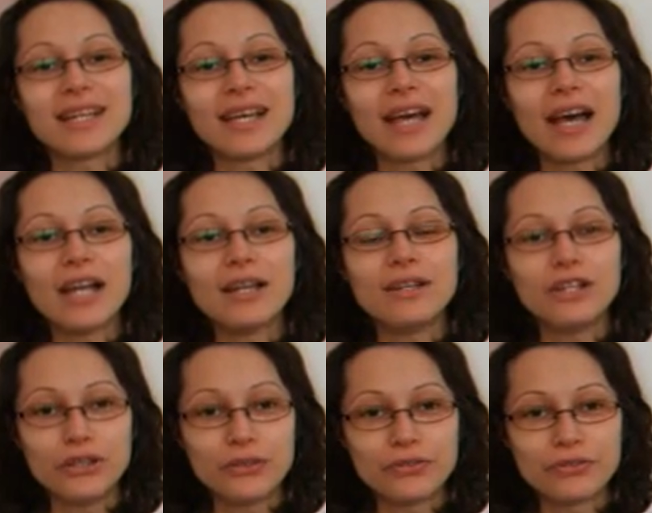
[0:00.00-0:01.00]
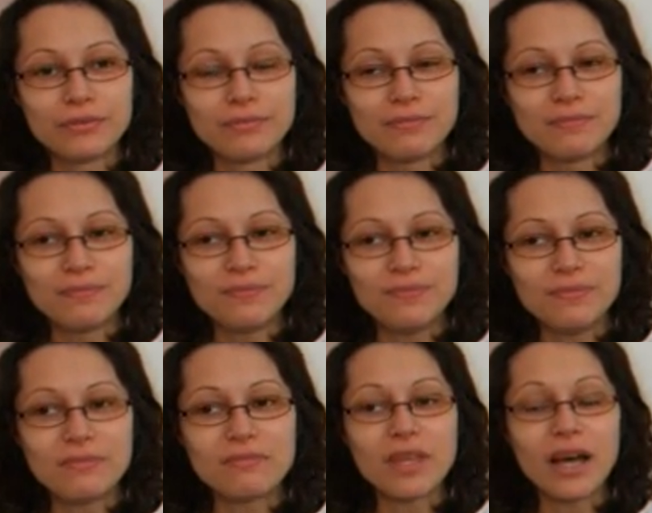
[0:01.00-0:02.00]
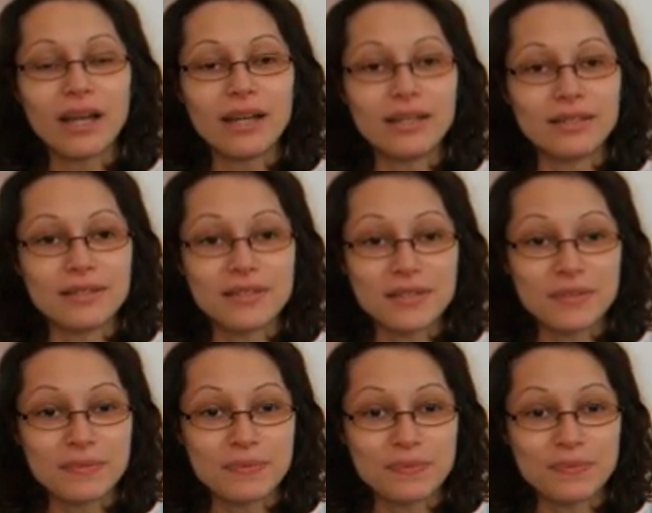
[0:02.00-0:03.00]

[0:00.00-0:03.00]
that I love islands.